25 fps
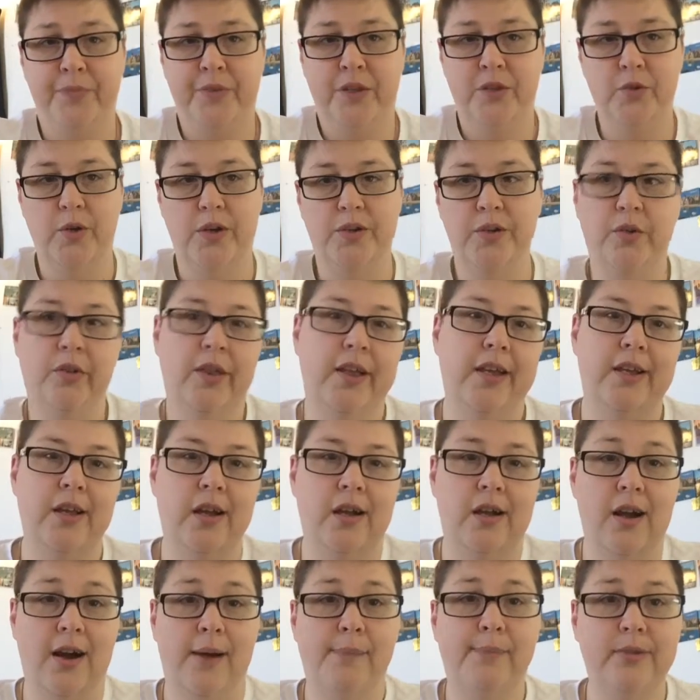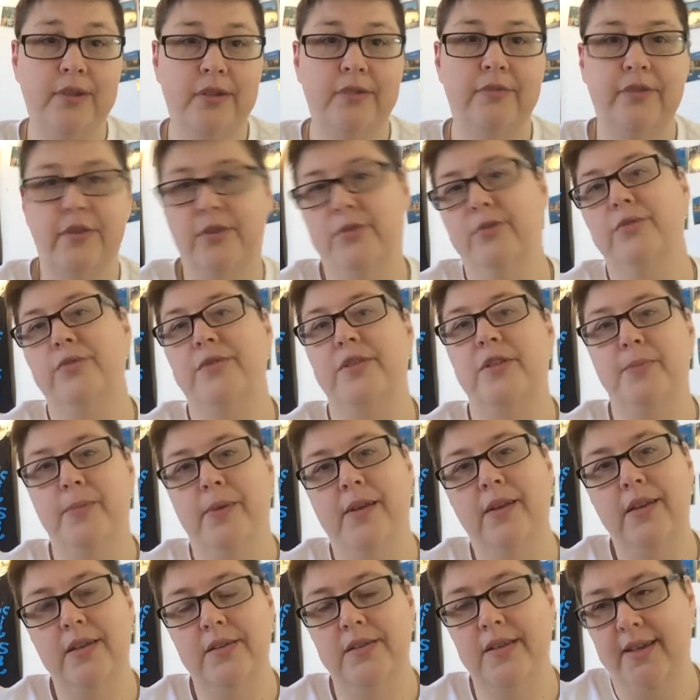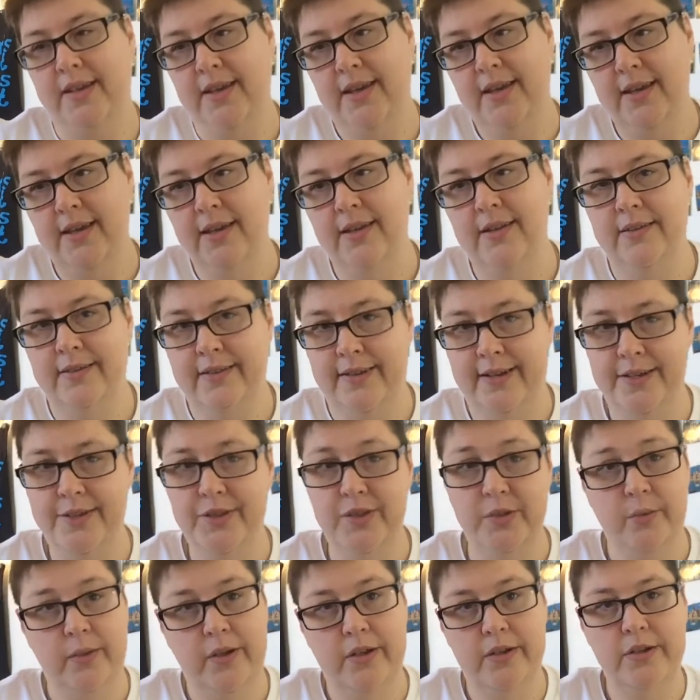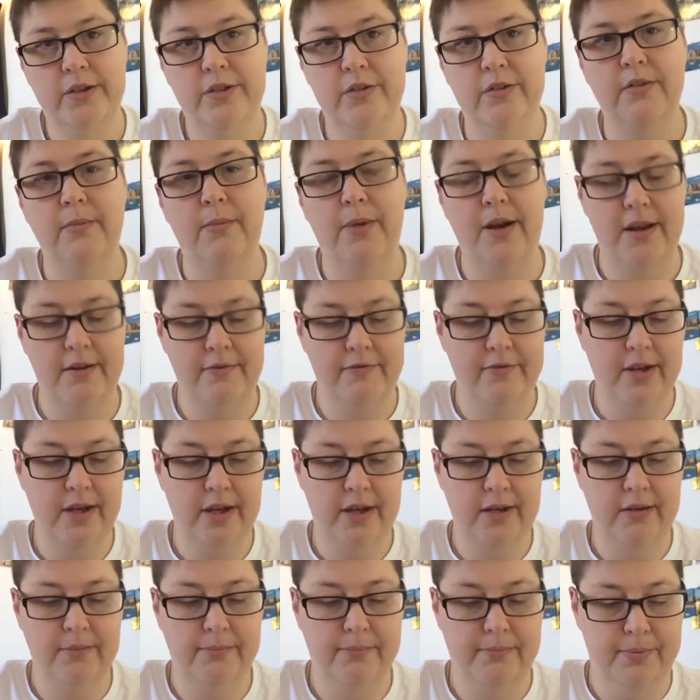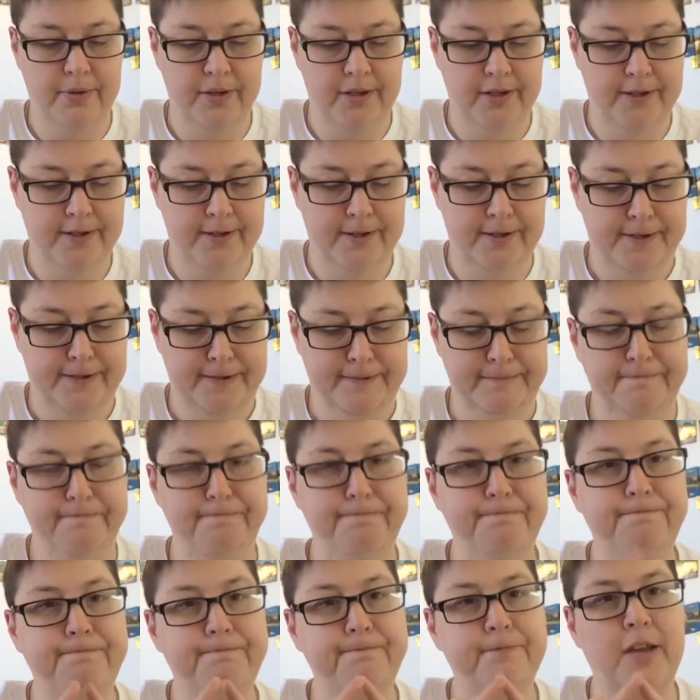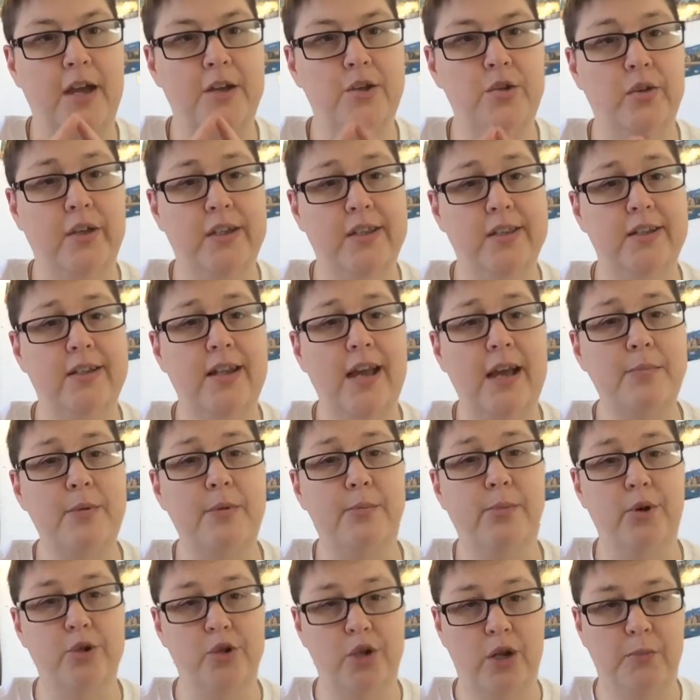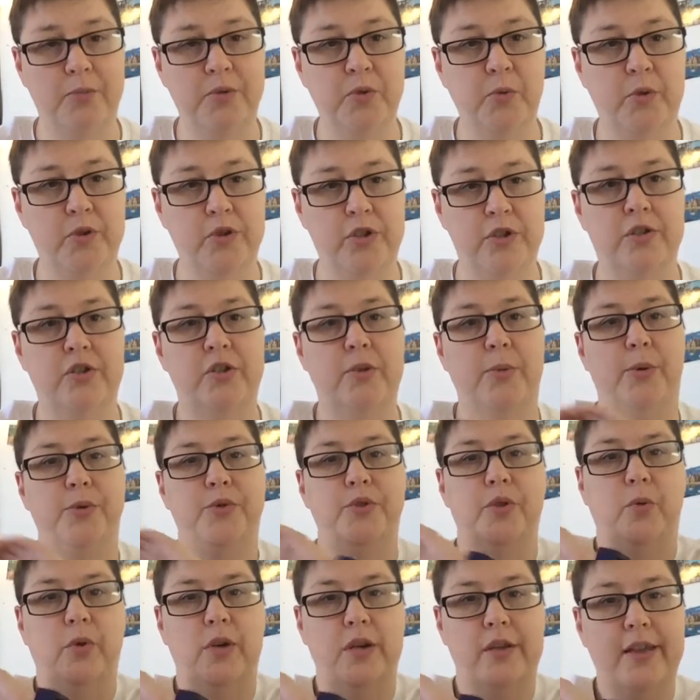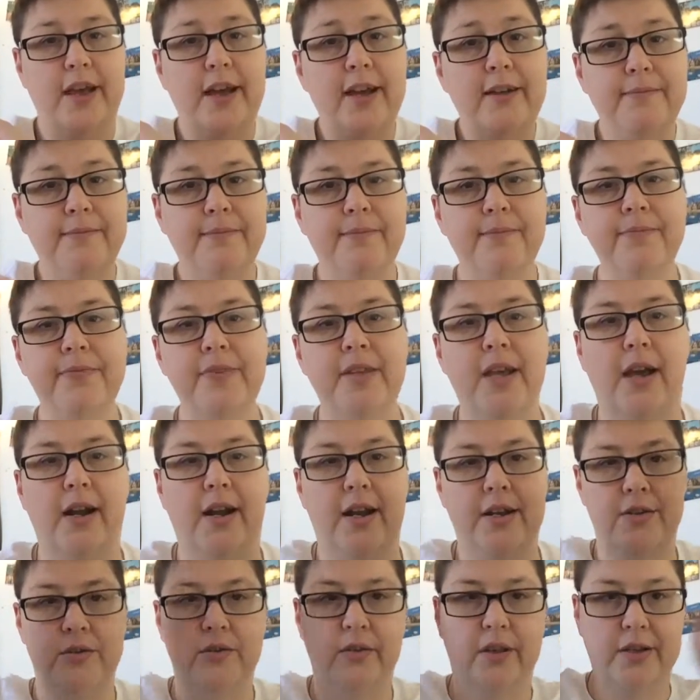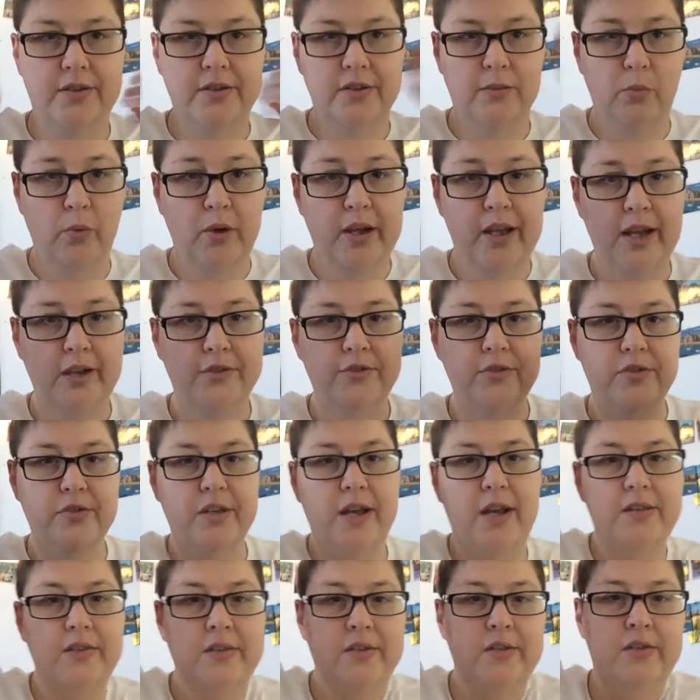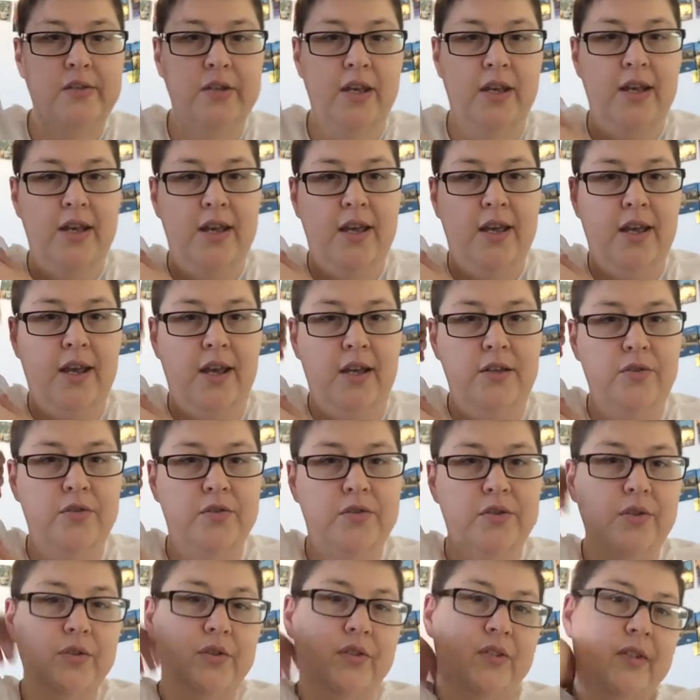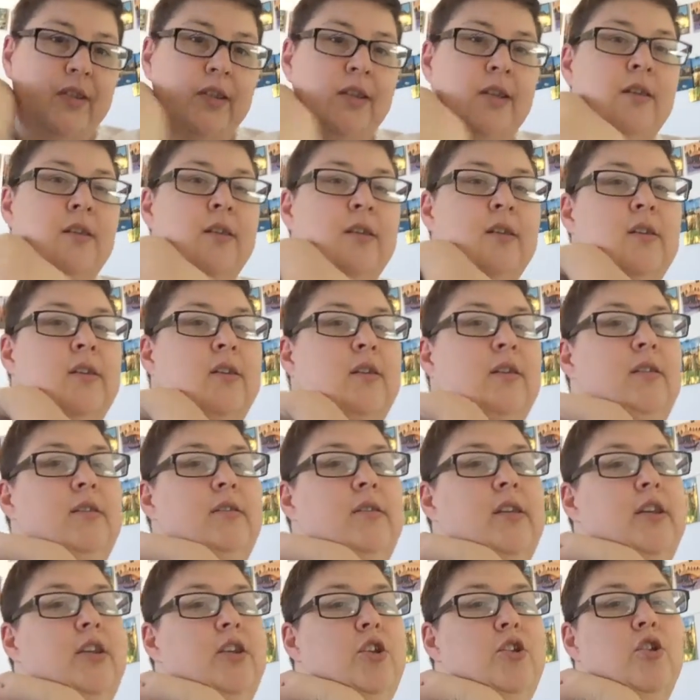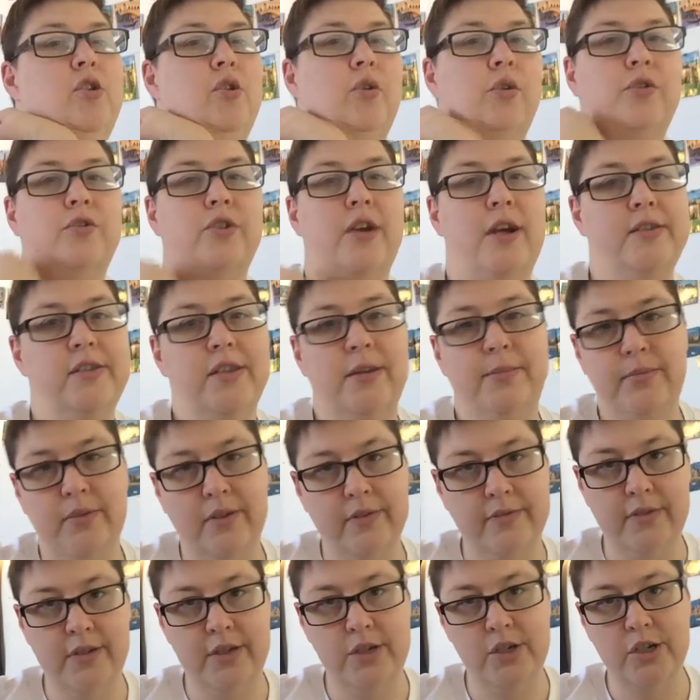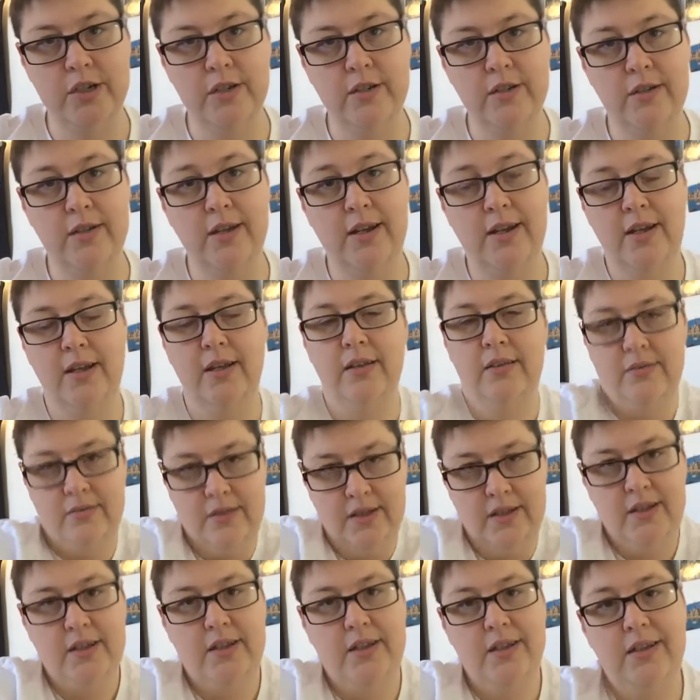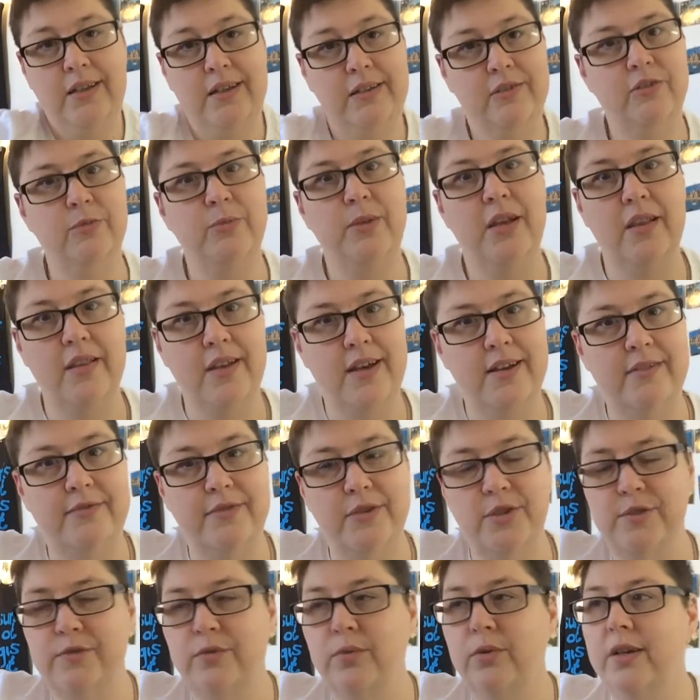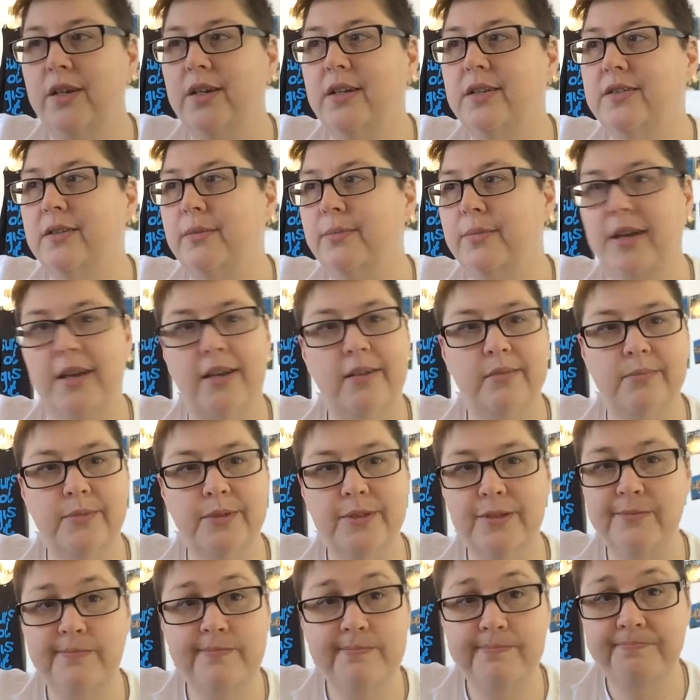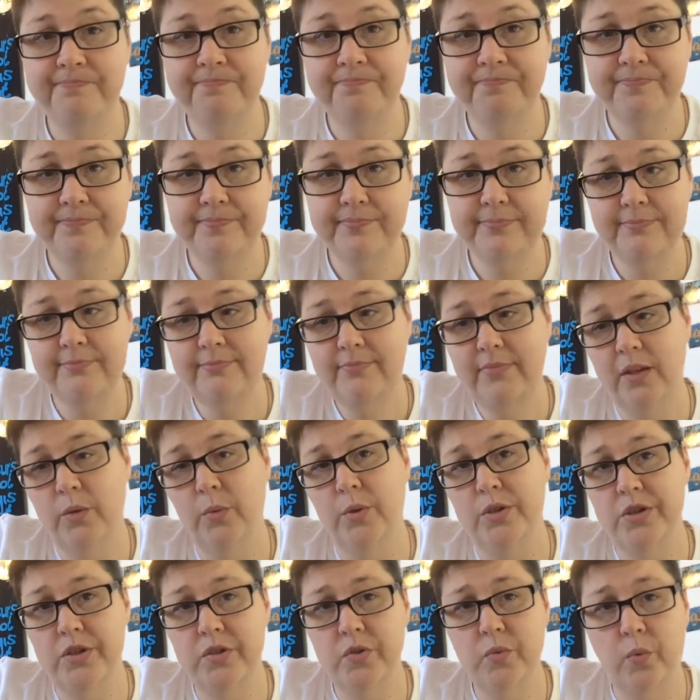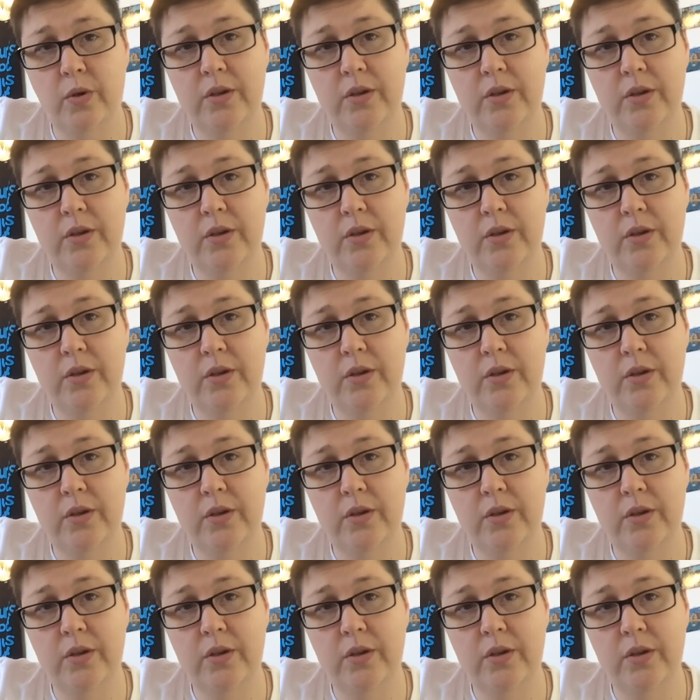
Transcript: So I do like a couple of those, as many as I can, and then I switch to the modified. But I do like the diamond push-ups, which are supposed to work that, and I do like some weight exercises, and you still see like no tricep definition, and it gives me a lot of dysphoria sometimes, which is